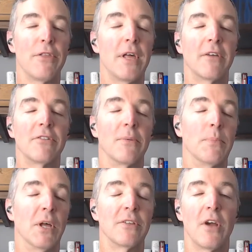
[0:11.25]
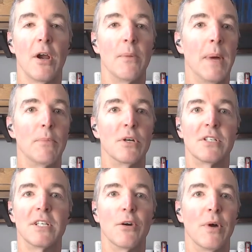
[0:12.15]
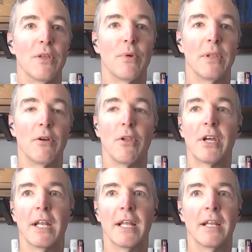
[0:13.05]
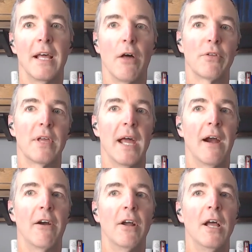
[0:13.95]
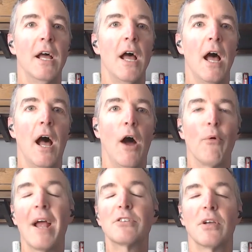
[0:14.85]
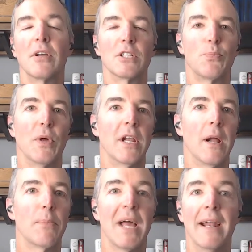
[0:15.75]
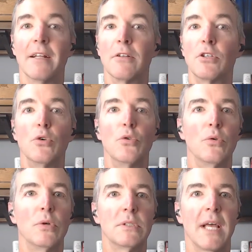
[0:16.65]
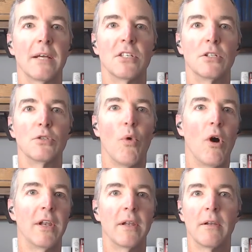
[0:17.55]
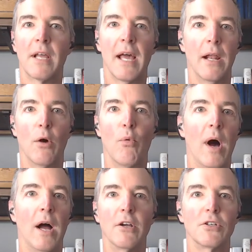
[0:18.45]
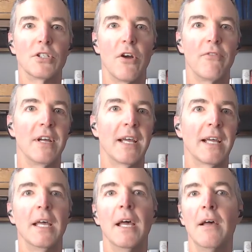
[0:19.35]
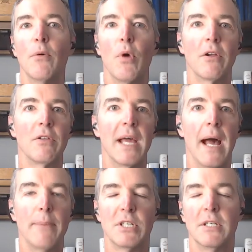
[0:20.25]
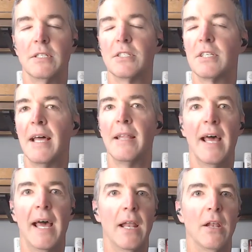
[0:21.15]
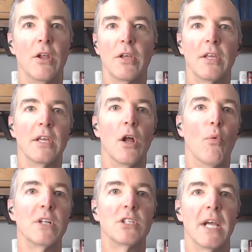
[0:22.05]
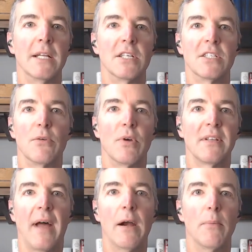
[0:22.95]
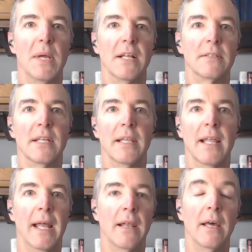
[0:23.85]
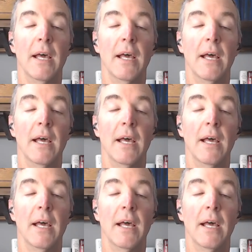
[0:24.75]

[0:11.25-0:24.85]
things that military members deal with when they're looking at healthcare. We're actually going to split it up kind of in two sections. One, kind of while you're serving, what are the options? And then, what changes in retirement? And then